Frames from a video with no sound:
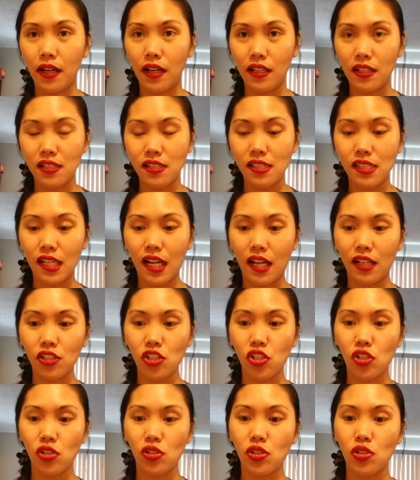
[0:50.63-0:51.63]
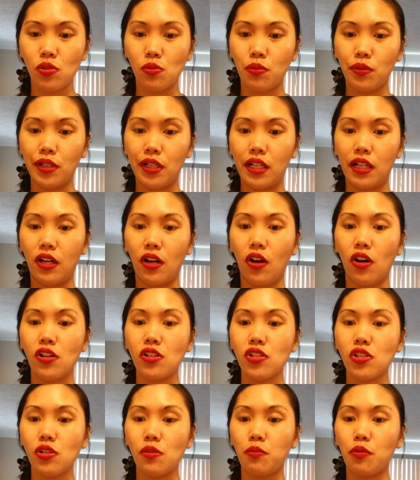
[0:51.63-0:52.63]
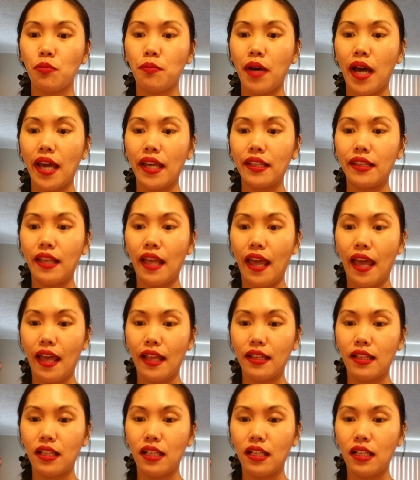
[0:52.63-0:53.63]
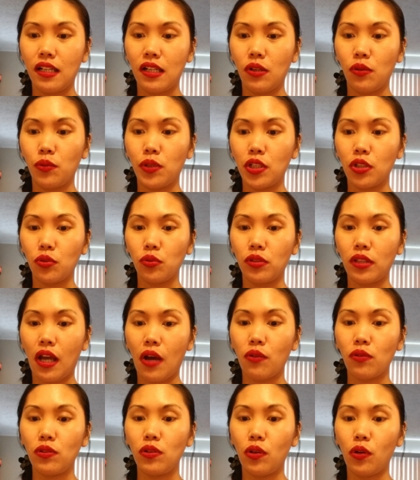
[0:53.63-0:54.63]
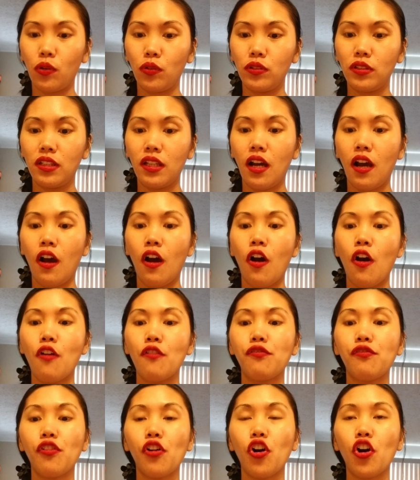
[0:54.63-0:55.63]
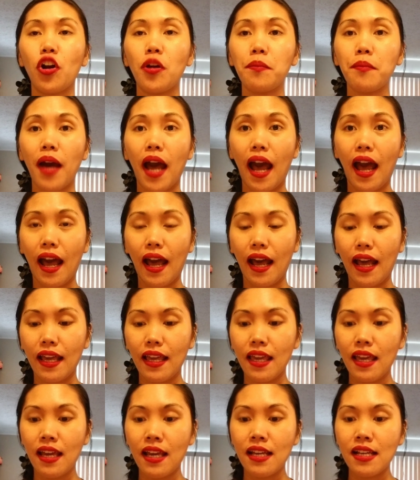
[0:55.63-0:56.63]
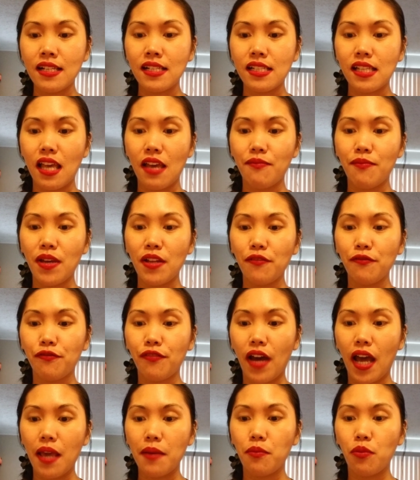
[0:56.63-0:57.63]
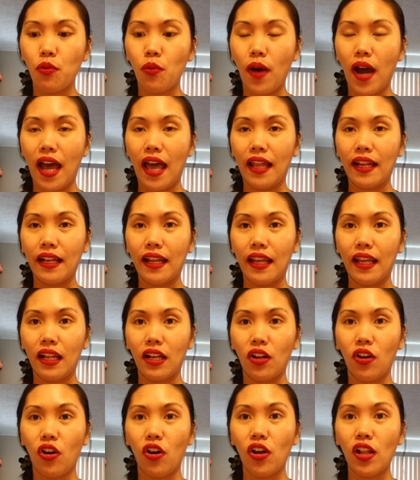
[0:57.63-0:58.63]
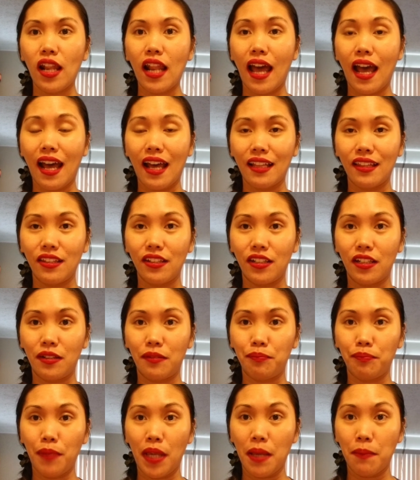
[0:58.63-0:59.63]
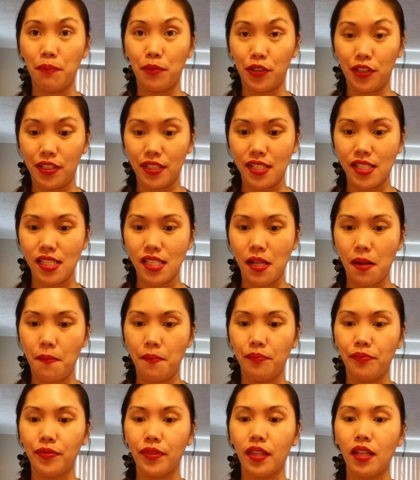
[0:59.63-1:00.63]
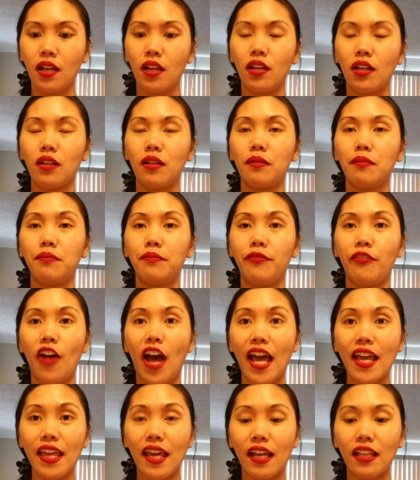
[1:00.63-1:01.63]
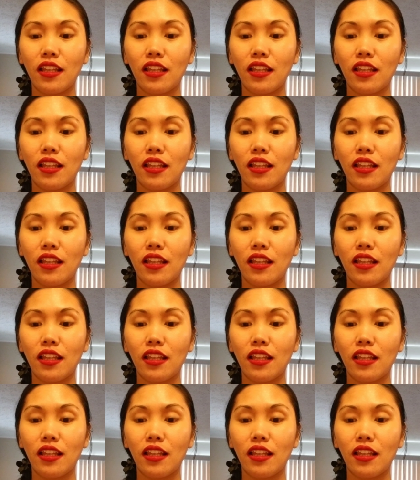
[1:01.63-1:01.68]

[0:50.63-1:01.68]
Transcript: Instructions were also provided were to download Form I-751 and all other papers via